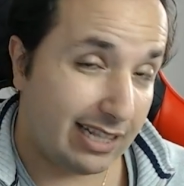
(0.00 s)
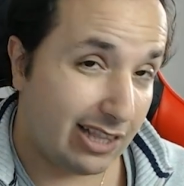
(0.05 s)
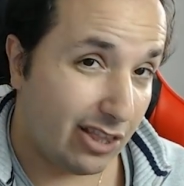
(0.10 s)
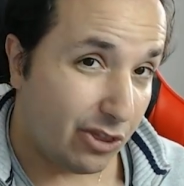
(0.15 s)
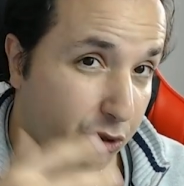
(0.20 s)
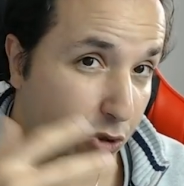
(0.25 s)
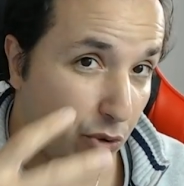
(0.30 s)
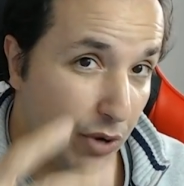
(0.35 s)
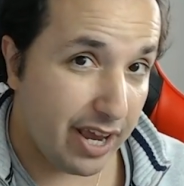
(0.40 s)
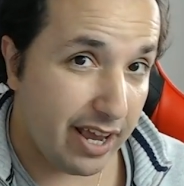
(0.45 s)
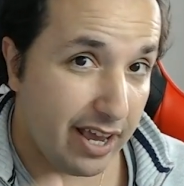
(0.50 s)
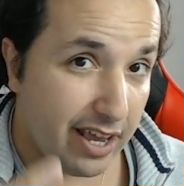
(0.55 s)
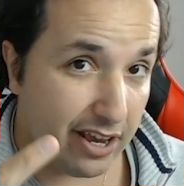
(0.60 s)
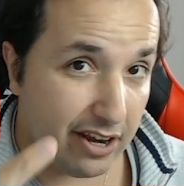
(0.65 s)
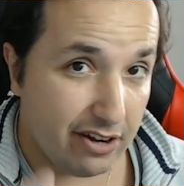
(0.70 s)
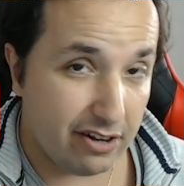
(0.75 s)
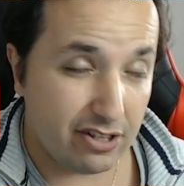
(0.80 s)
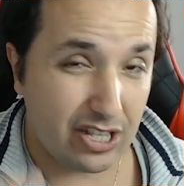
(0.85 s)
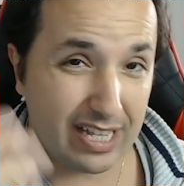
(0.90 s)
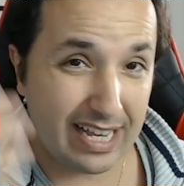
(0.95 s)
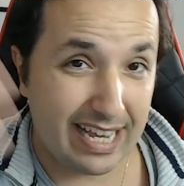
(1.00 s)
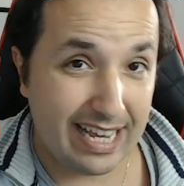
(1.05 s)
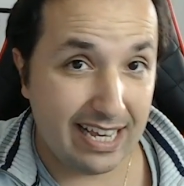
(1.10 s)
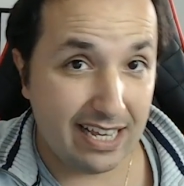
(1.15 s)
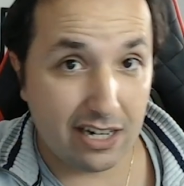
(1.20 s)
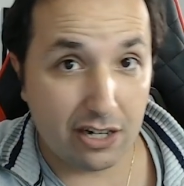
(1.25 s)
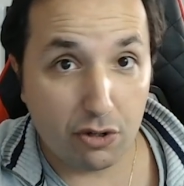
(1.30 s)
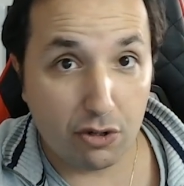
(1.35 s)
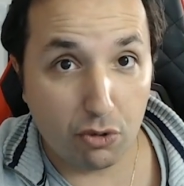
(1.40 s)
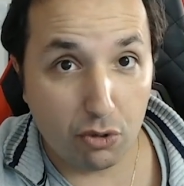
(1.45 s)
3 years in
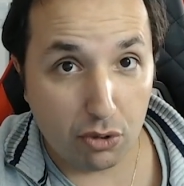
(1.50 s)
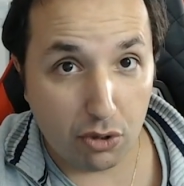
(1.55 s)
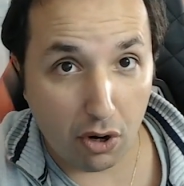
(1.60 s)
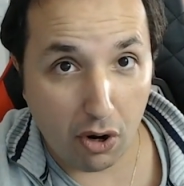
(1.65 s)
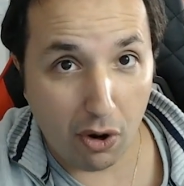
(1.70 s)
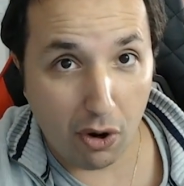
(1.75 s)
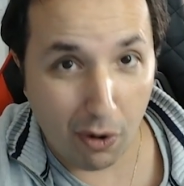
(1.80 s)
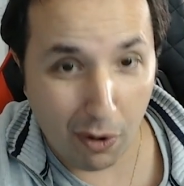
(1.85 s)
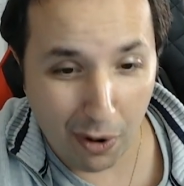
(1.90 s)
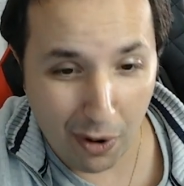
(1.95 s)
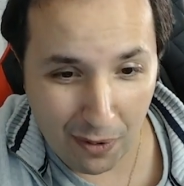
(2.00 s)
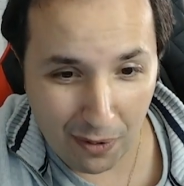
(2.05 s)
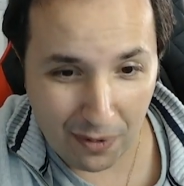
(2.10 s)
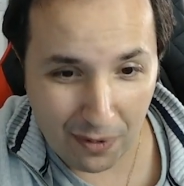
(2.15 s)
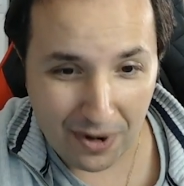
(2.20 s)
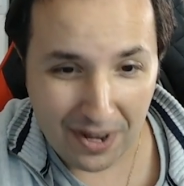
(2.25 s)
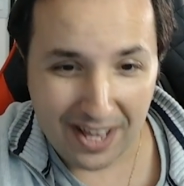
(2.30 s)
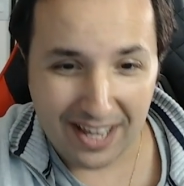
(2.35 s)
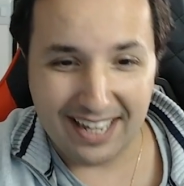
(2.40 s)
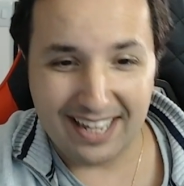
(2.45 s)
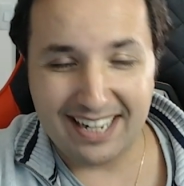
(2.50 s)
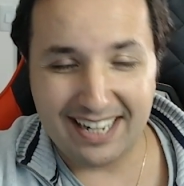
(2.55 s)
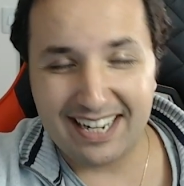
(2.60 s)
a row, in